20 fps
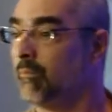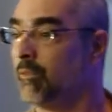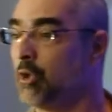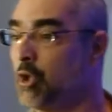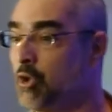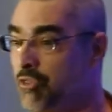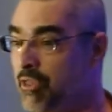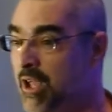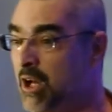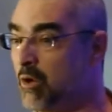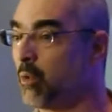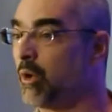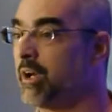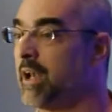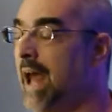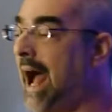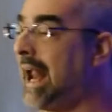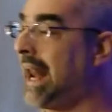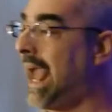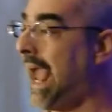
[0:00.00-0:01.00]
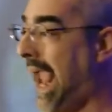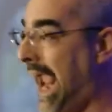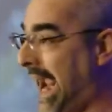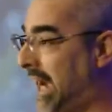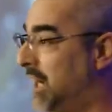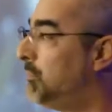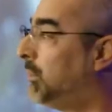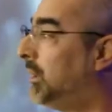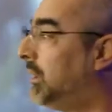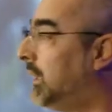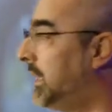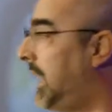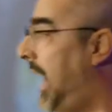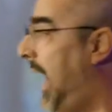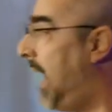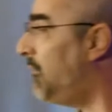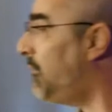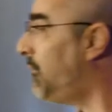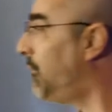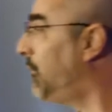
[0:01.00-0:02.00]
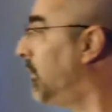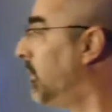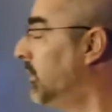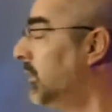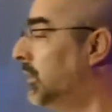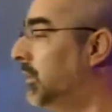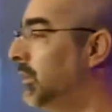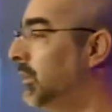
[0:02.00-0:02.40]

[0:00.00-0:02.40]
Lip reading: You think we're not animal enough?